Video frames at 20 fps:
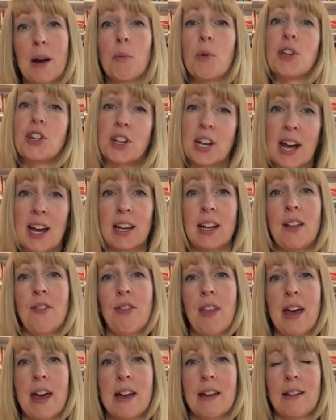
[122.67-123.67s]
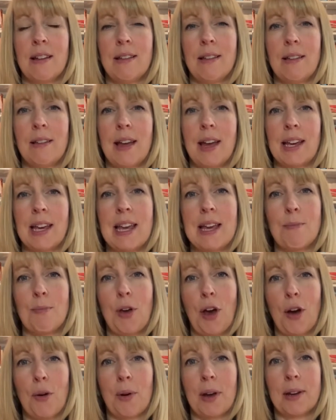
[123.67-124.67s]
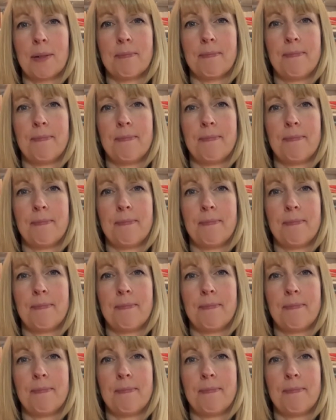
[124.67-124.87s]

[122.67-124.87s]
we should hang in there and keep going.